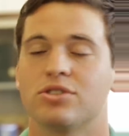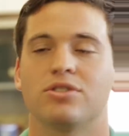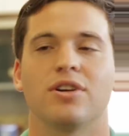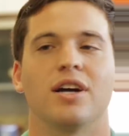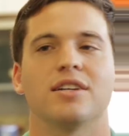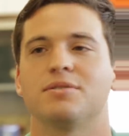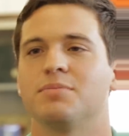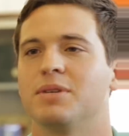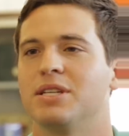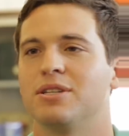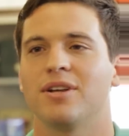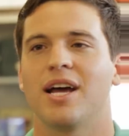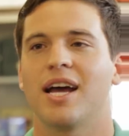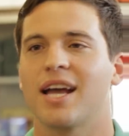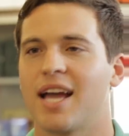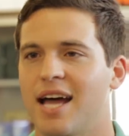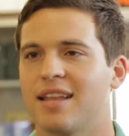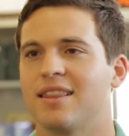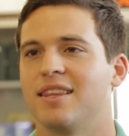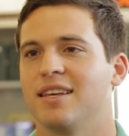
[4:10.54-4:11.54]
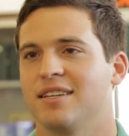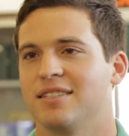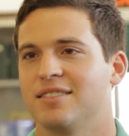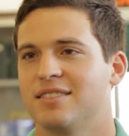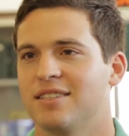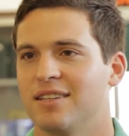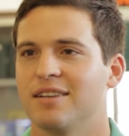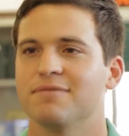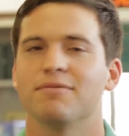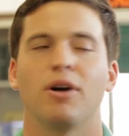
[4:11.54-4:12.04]
Trust me, dude. I got
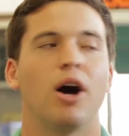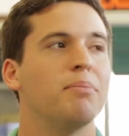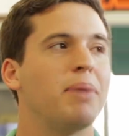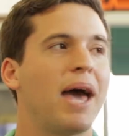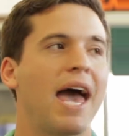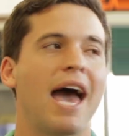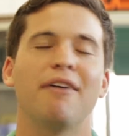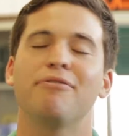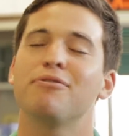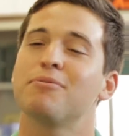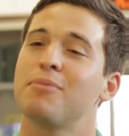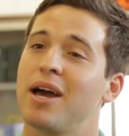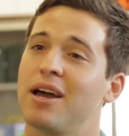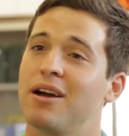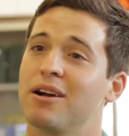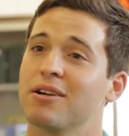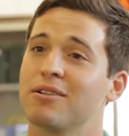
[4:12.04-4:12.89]
this. On behalf of my